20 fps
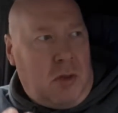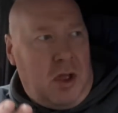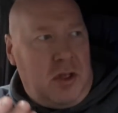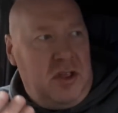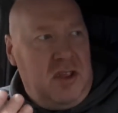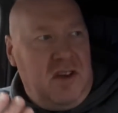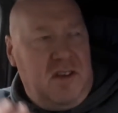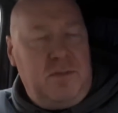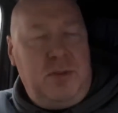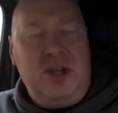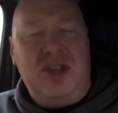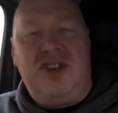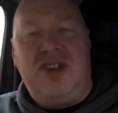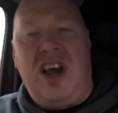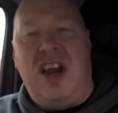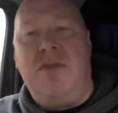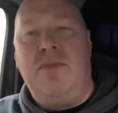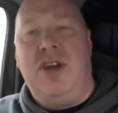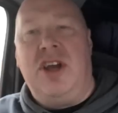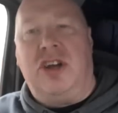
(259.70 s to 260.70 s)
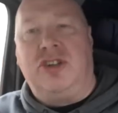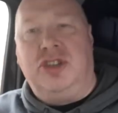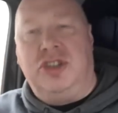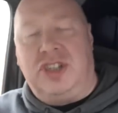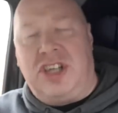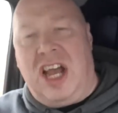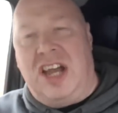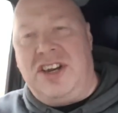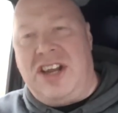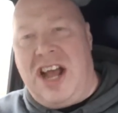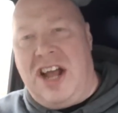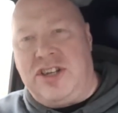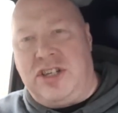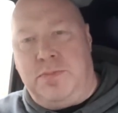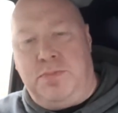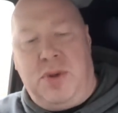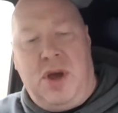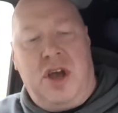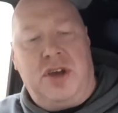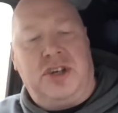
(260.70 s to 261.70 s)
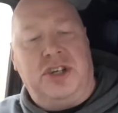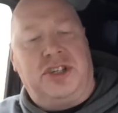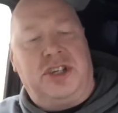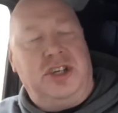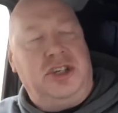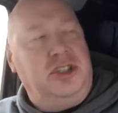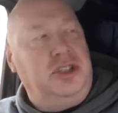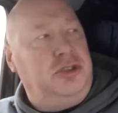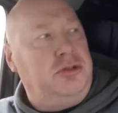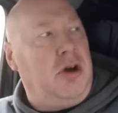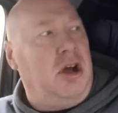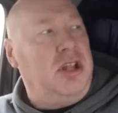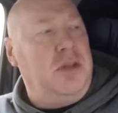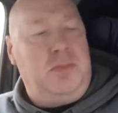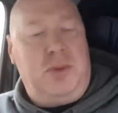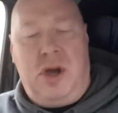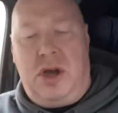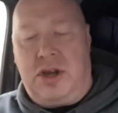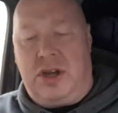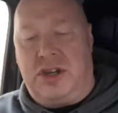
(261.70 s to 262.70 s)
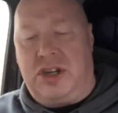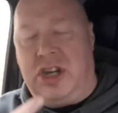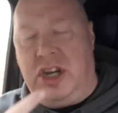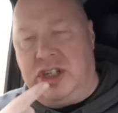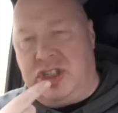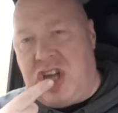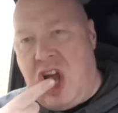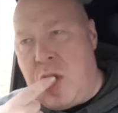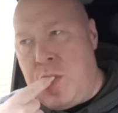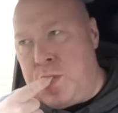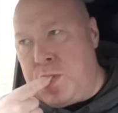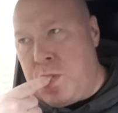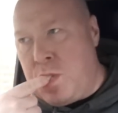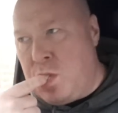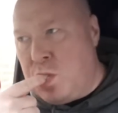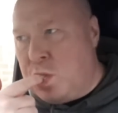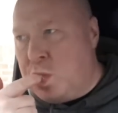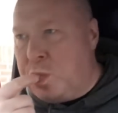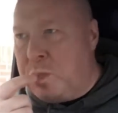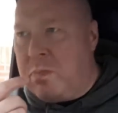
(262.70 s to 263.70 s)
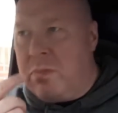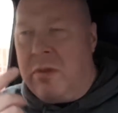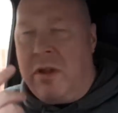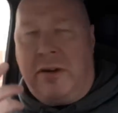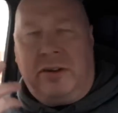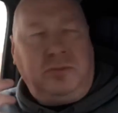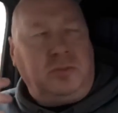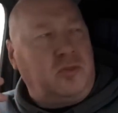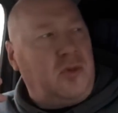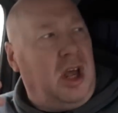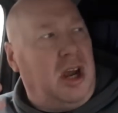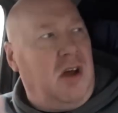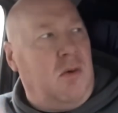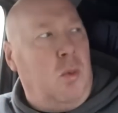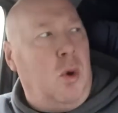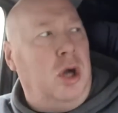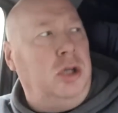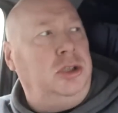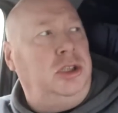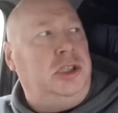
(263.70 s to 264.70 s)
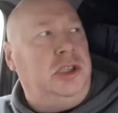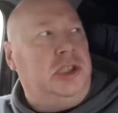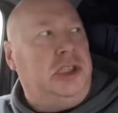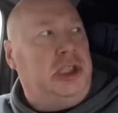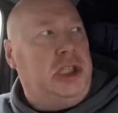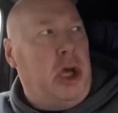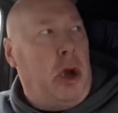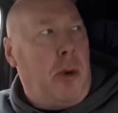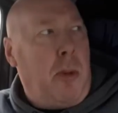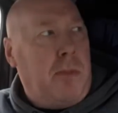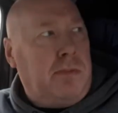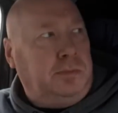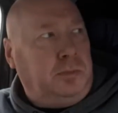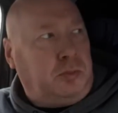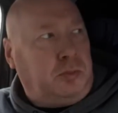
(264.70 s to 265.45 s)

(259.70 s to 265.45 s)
that have been telling me I should get down to Burger King and try the Burger Kings, and I wanted to,